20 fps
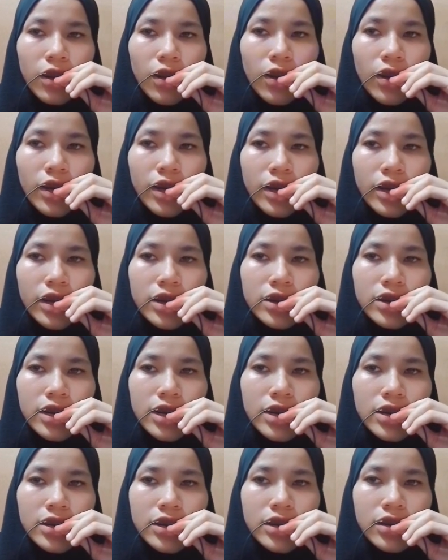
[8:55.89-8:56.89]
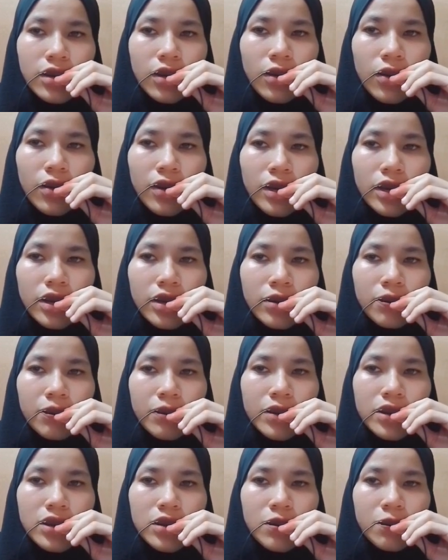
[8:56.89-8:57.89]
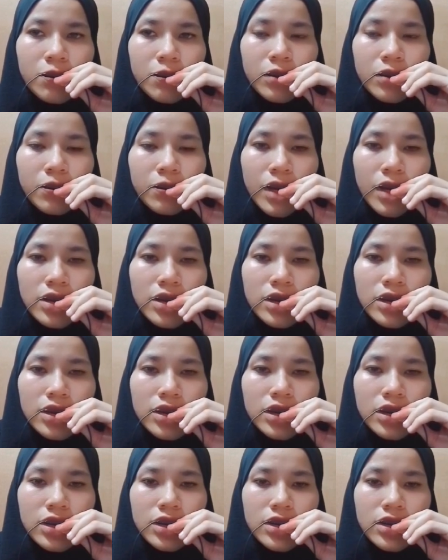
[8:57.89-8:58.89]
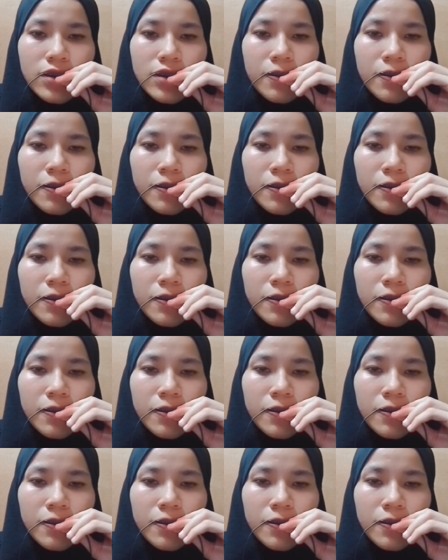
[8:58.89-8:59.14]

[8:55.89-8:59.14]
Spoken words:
organization or the principal's best interest.